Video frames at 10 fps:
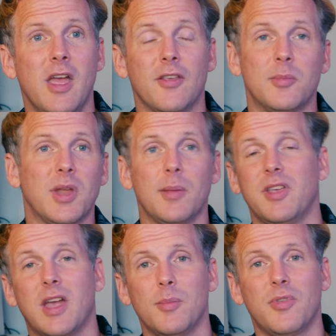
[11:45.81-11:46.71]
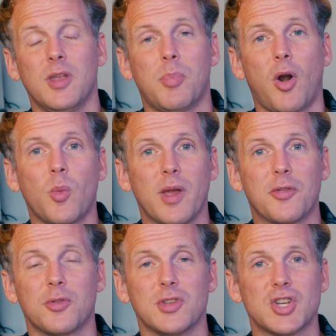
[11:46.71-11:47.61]
Sometimes he comes in partway
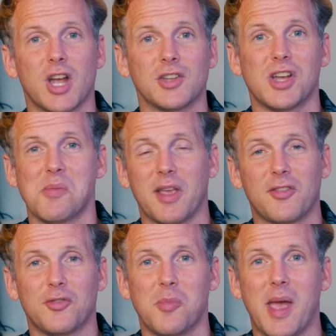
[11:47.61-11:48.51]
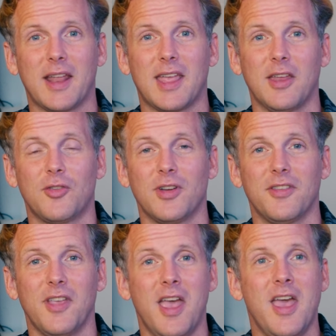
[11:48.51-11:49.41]
through the cha cha, makes a dramatic entrance.